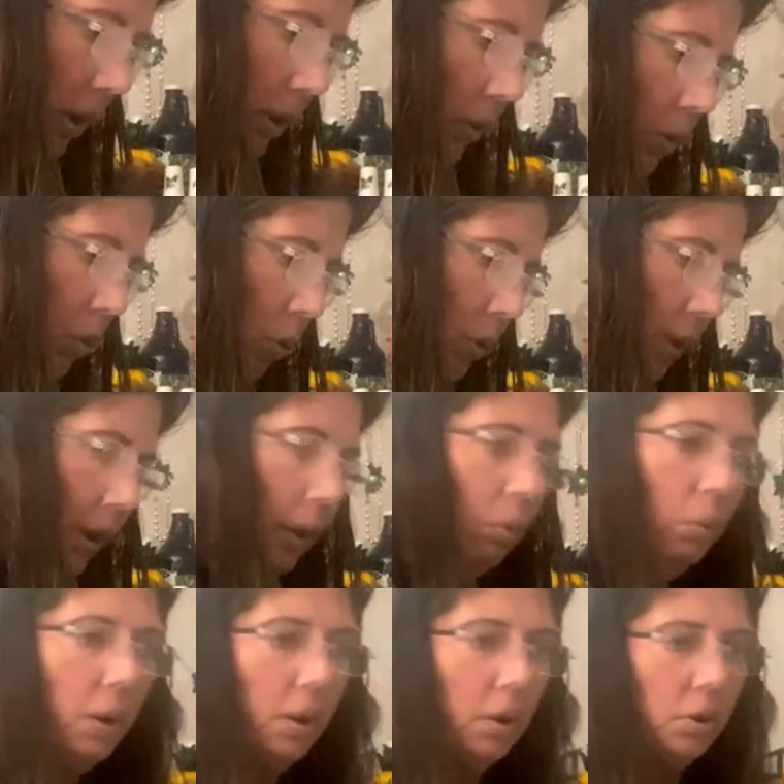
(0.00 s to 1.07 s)
cool thing
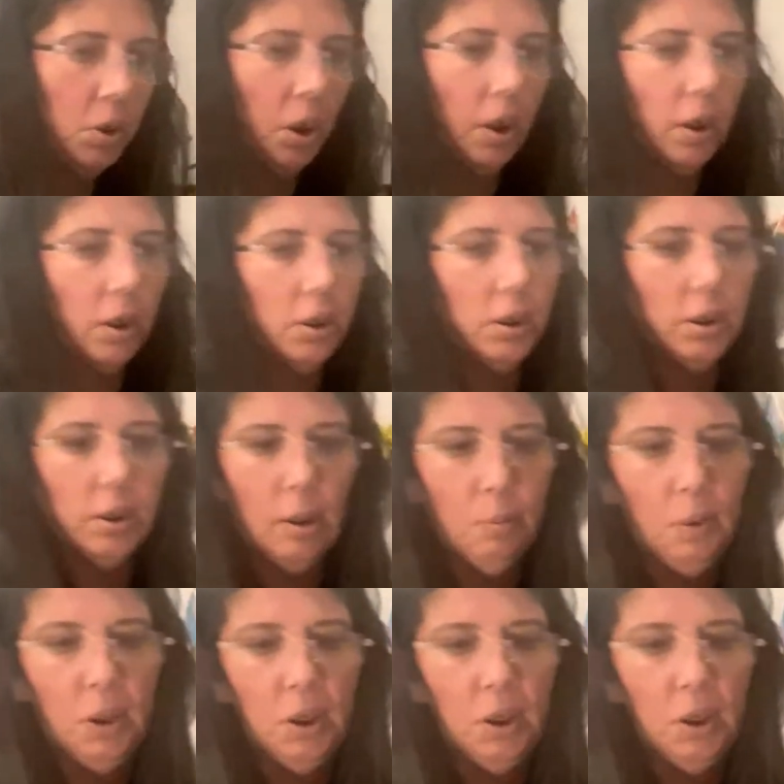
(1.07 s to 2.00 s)
with the jars is, I mean,